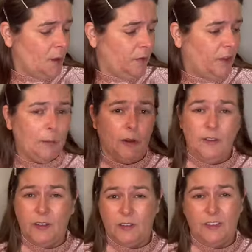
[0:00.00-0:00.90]

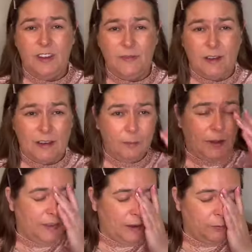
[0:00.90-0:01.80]
tablet and see if I can
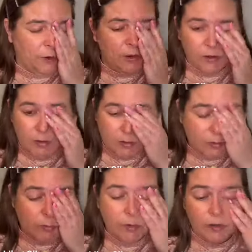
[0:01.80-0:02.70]
make that work.
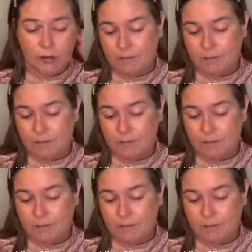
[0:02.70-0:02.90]
But